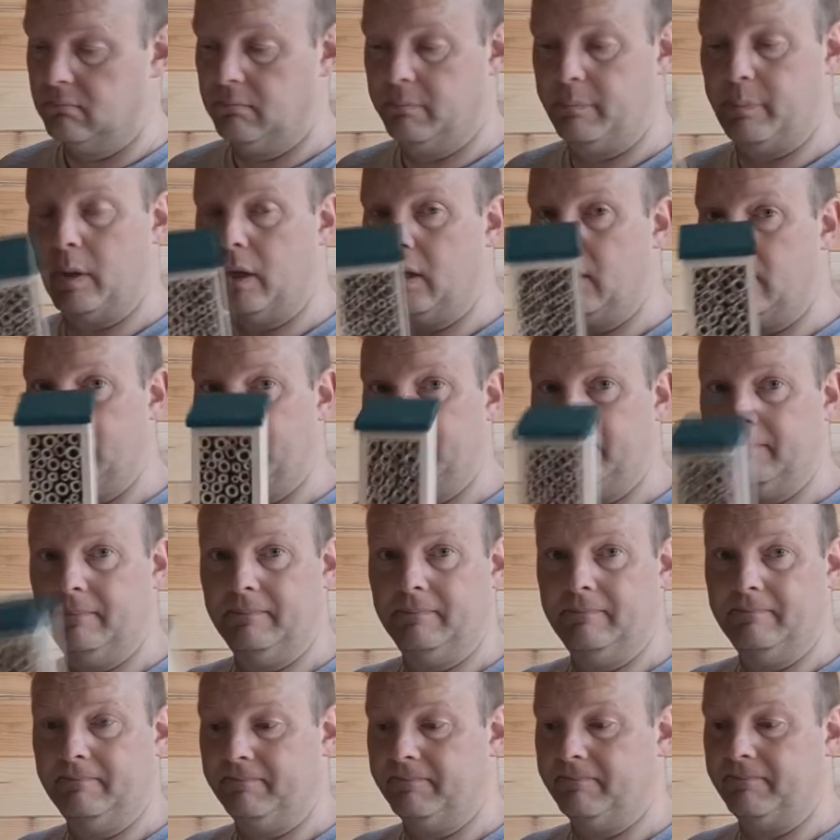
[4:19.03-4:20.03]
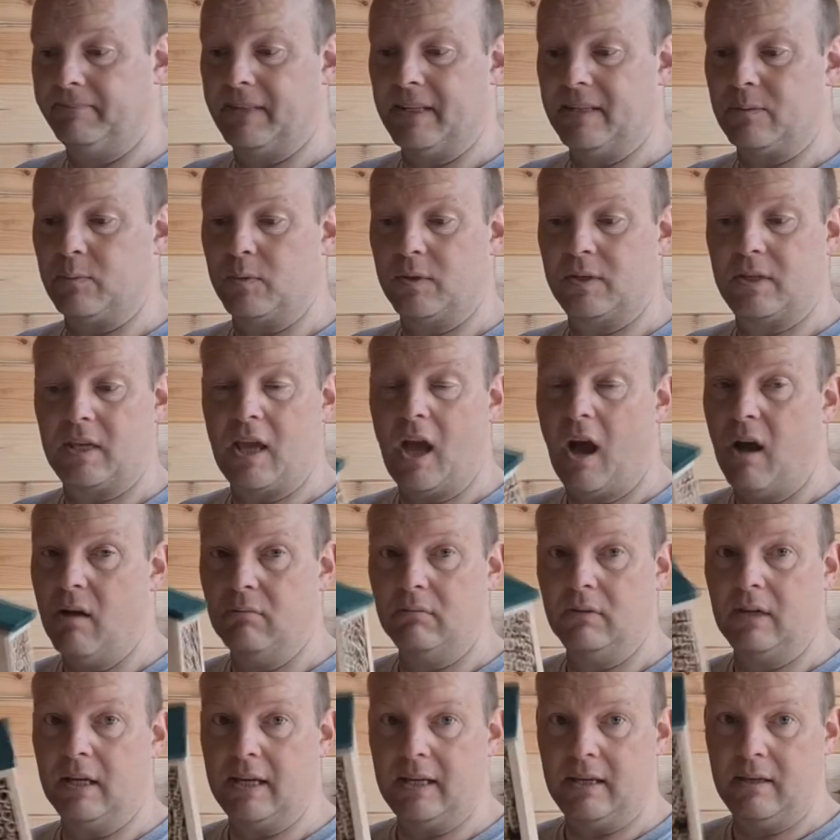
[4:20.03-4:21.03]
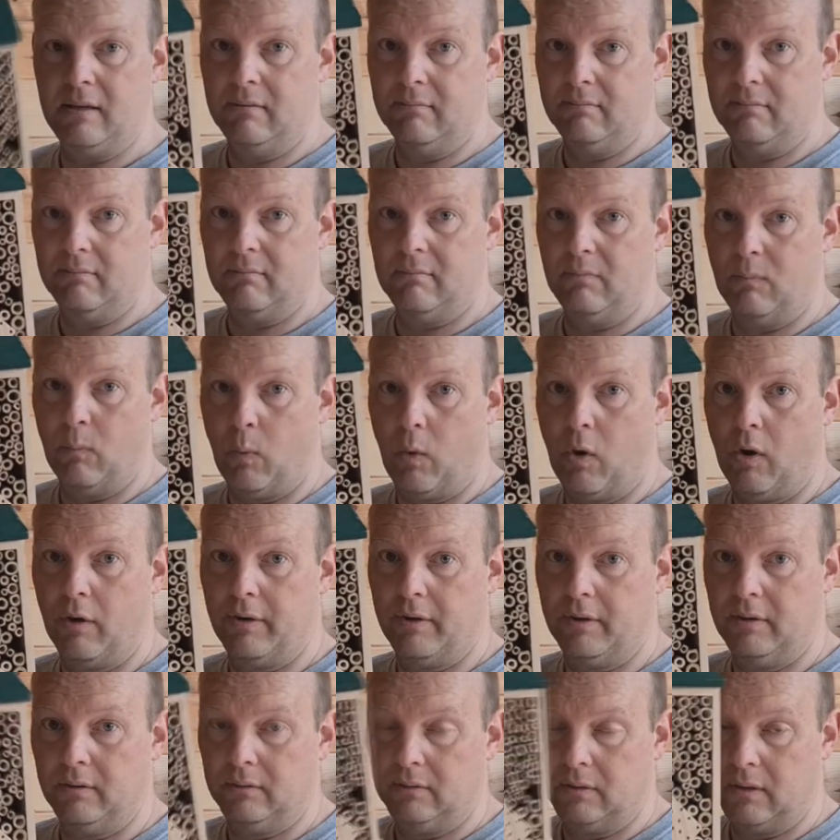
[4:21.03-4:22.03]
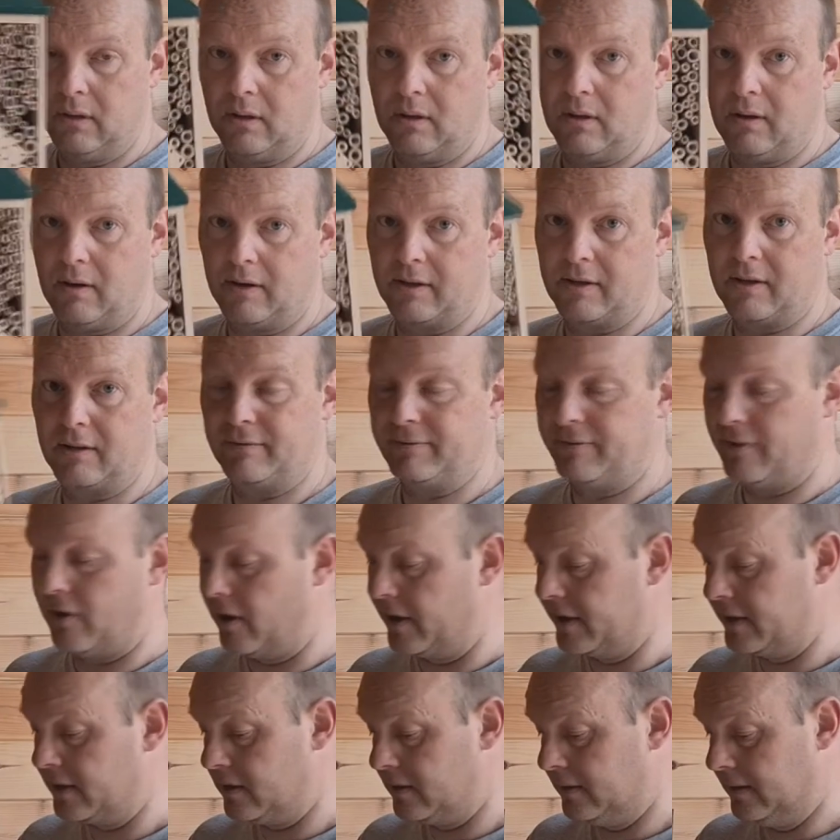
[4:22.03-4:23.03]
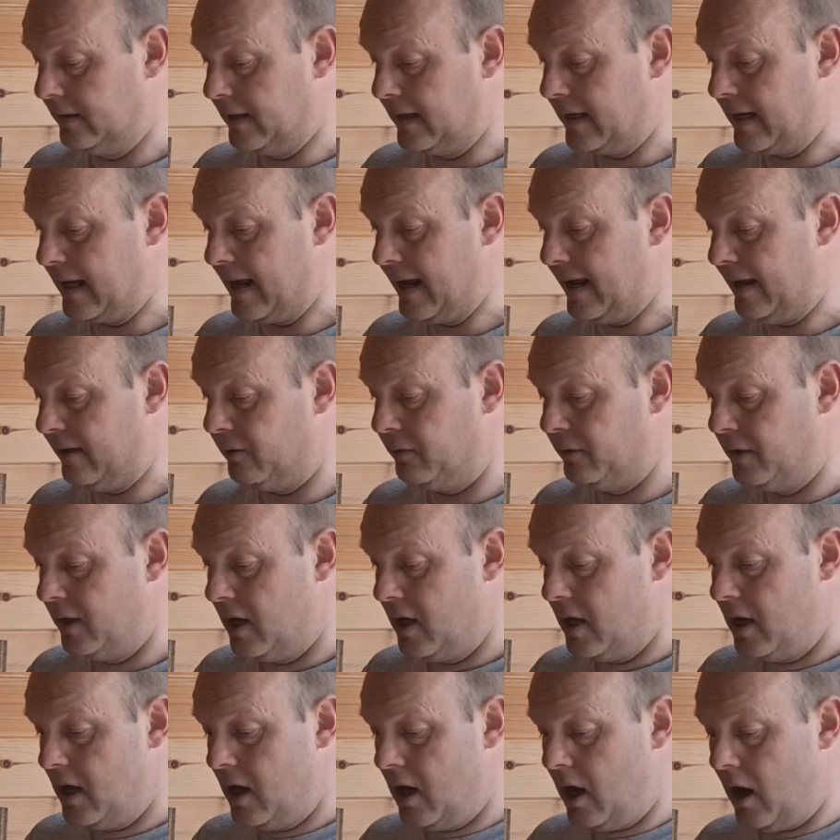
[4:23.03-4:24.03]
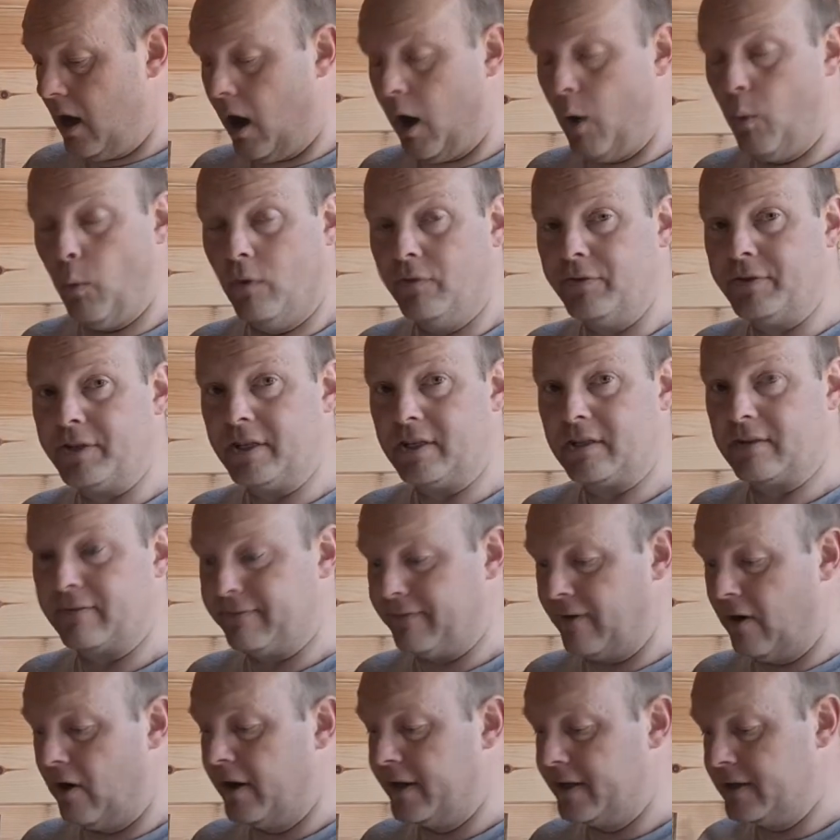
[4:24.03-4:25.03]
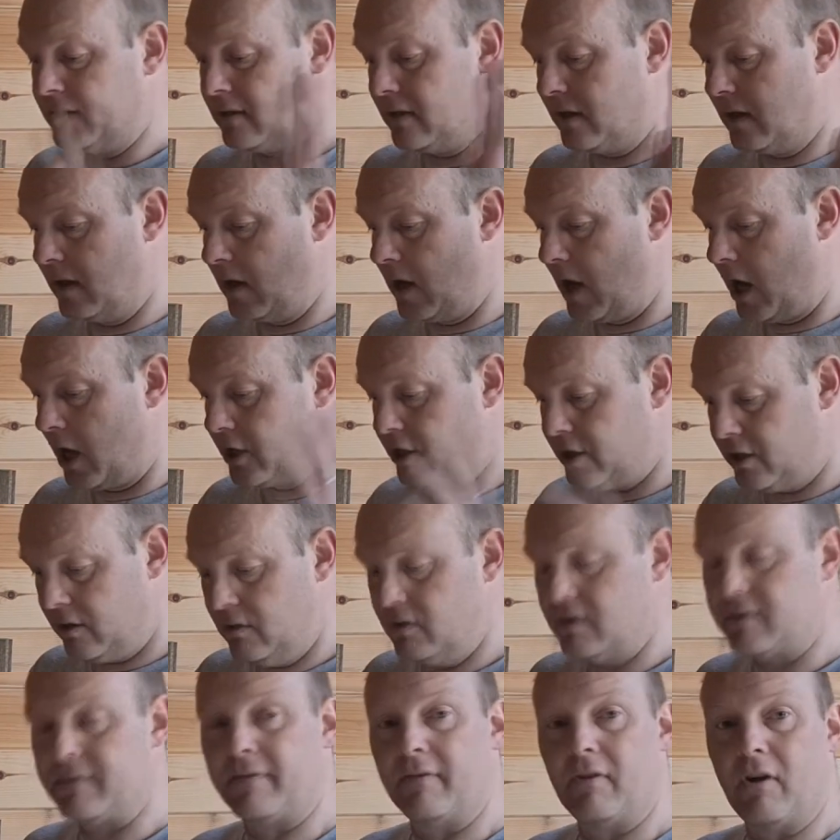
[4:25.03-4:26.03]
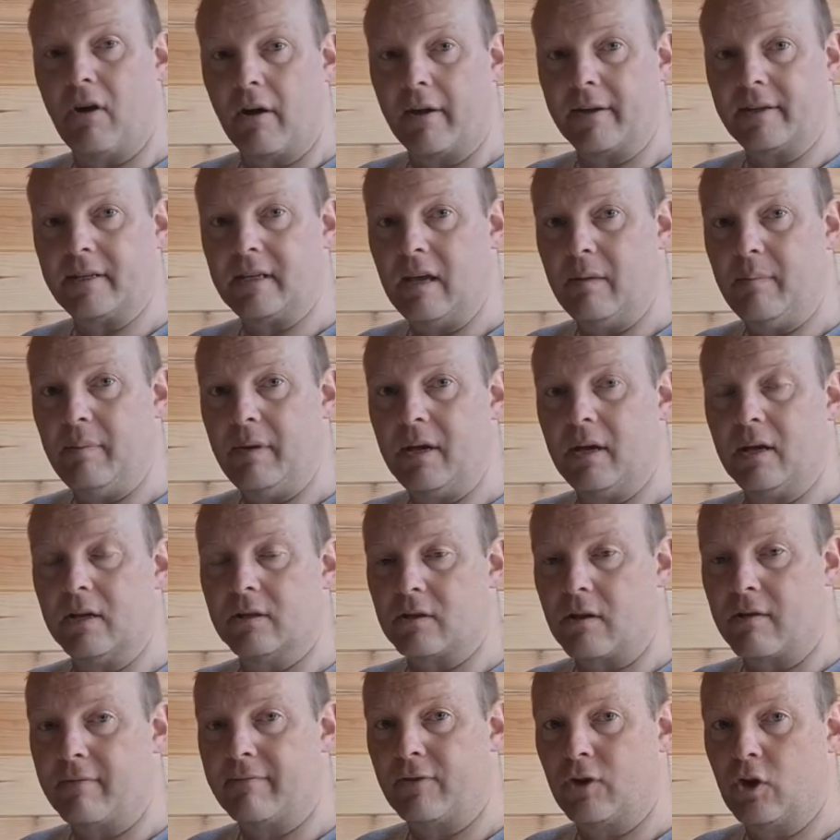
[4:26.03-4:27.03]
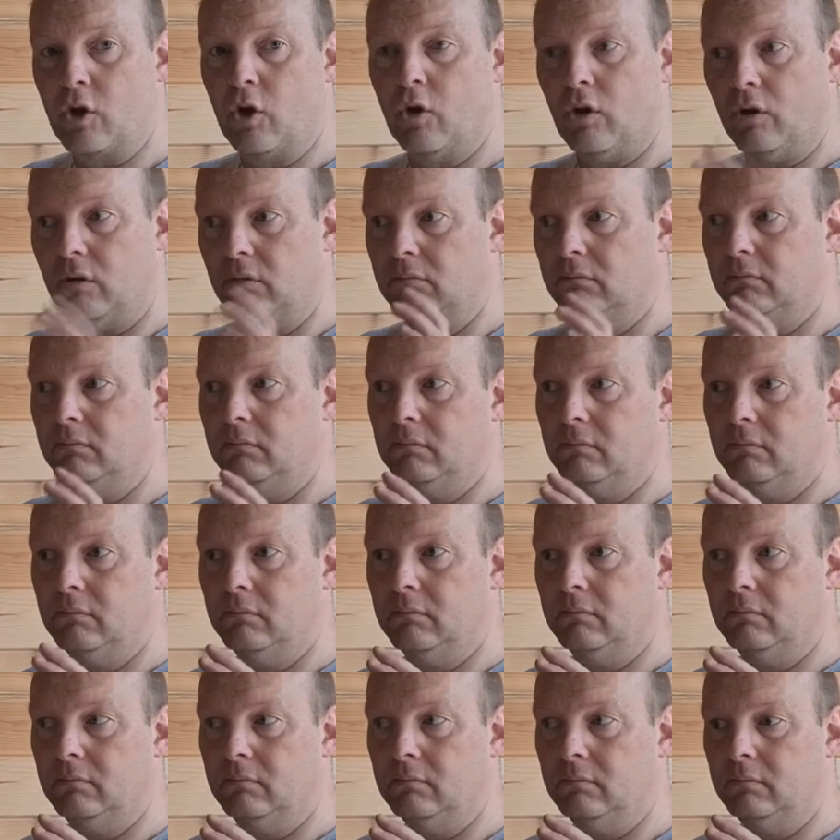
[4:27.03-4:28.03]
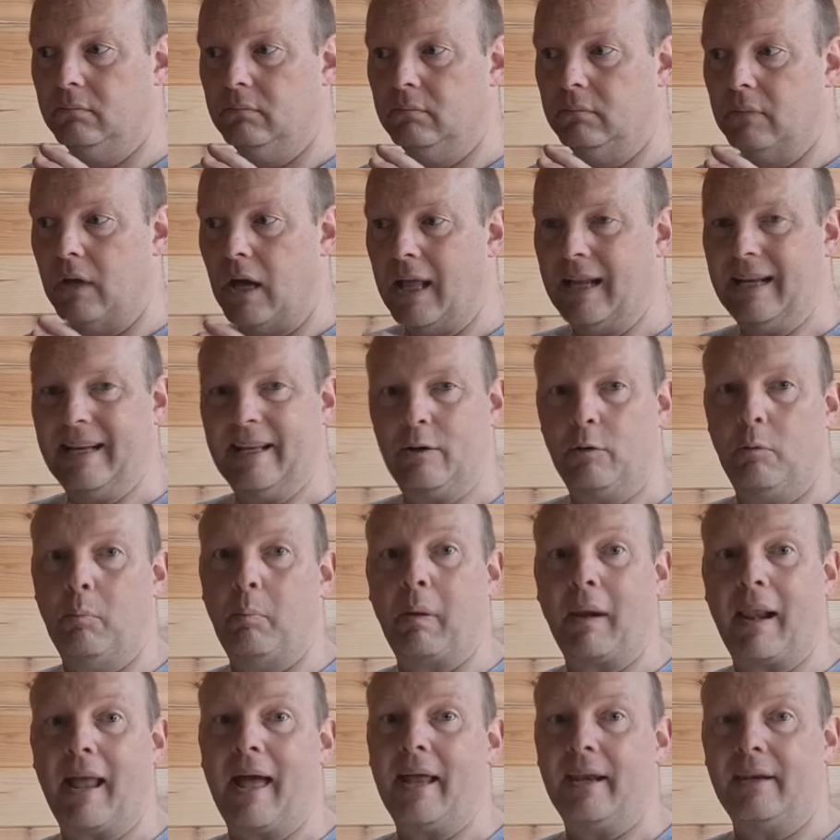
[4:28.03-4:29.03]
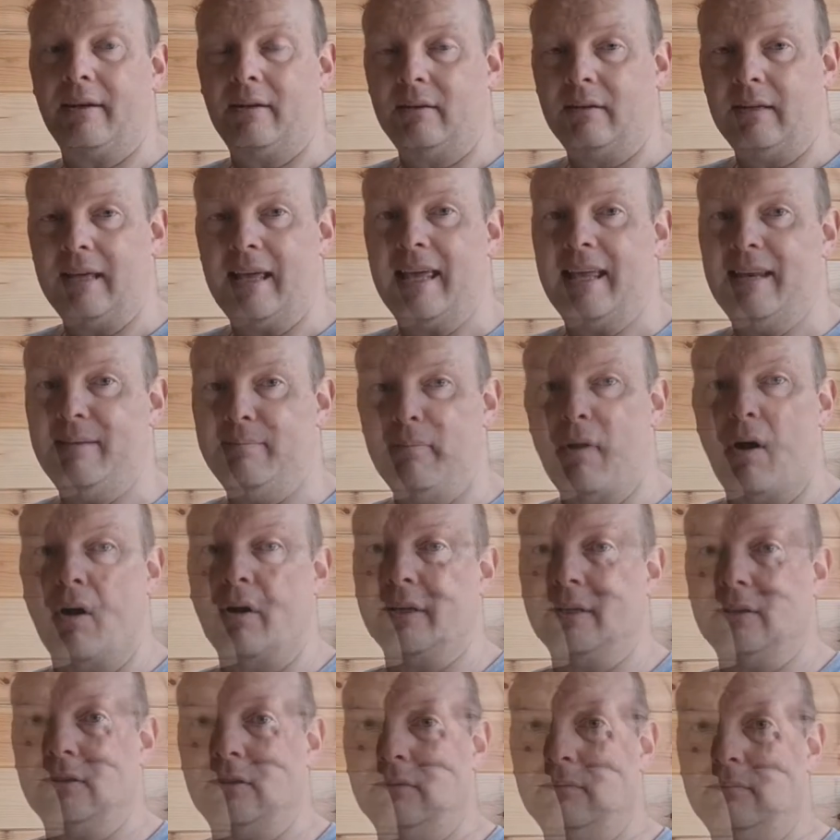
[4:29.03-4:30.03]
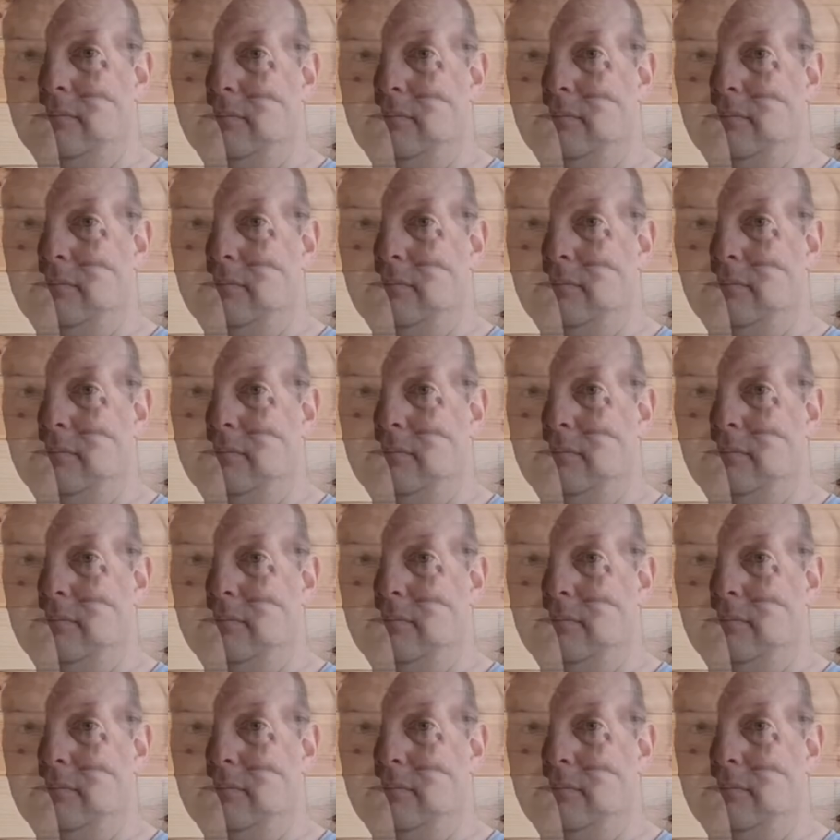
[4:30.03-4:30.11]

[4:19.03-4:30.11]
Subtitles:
But this was the only one I could find. Now, I wanted to find a huge variety because I've got a little plan in mind.